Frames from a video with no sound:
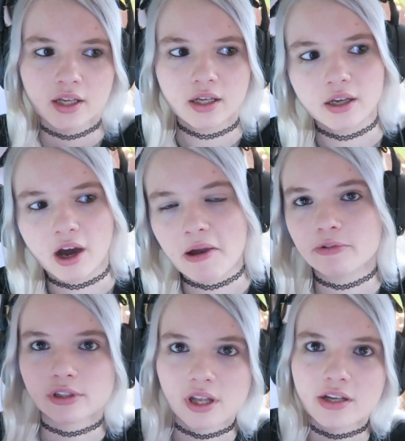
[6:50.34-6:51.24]
I'm
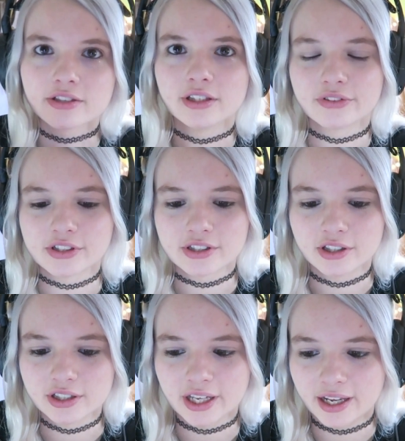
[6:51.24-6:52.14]
your last living
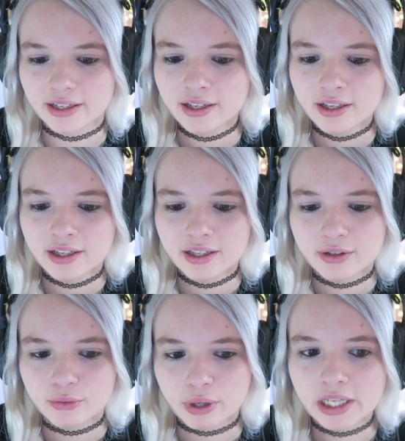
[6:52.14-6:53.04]
son. And
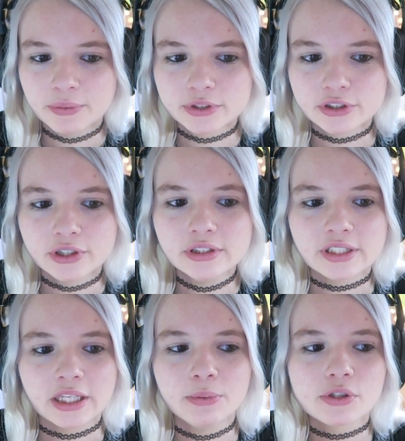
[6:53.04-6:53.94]
when he returned,
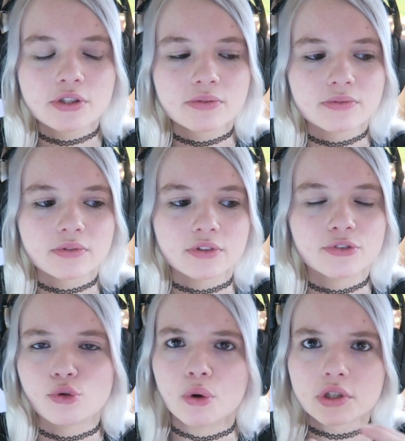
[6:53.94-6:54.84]
he was
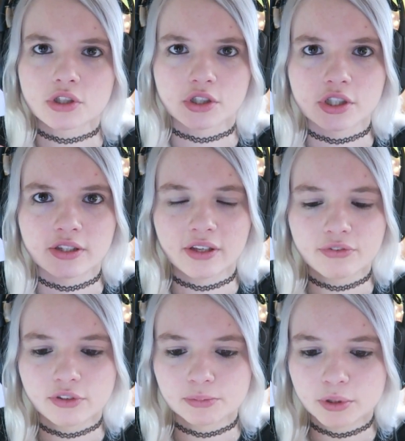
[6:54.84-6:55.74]
of course such a
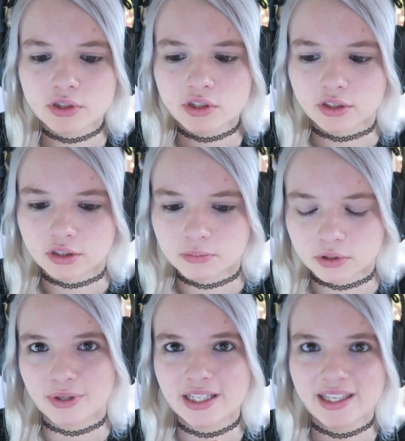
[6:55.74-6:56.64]
different person,
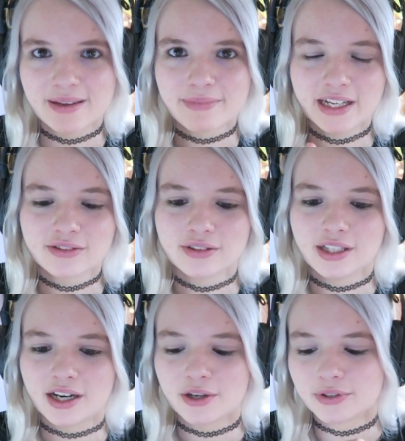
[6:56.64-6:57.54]
but when he came back to
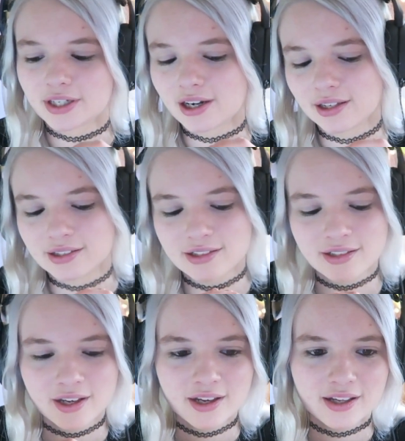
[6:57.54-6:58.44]
the Iron Islands,
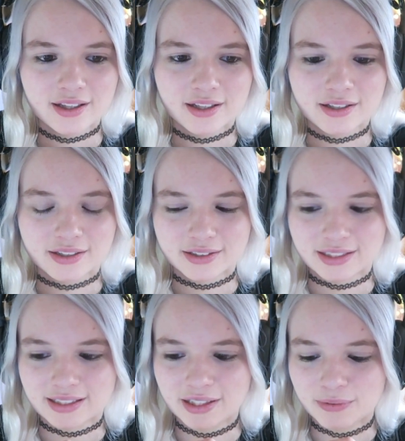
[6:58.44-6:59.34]

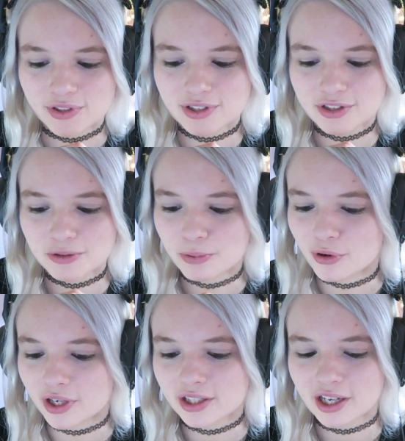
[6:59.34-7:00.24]
that he was
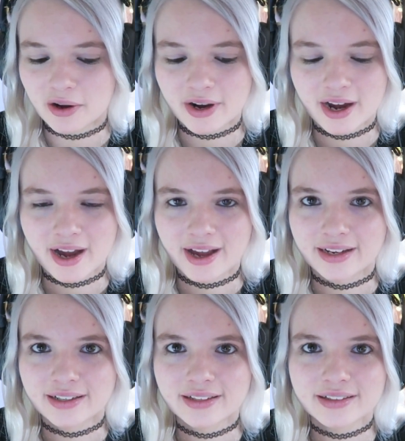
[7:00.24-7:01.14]
supporting Yara
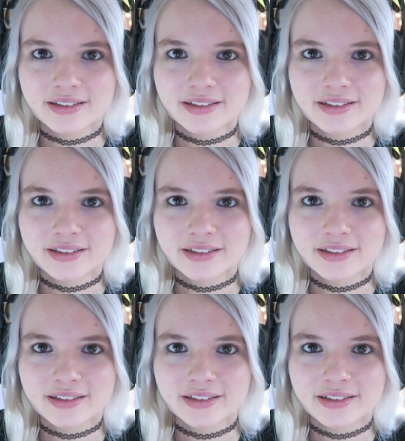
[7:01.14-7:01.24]
and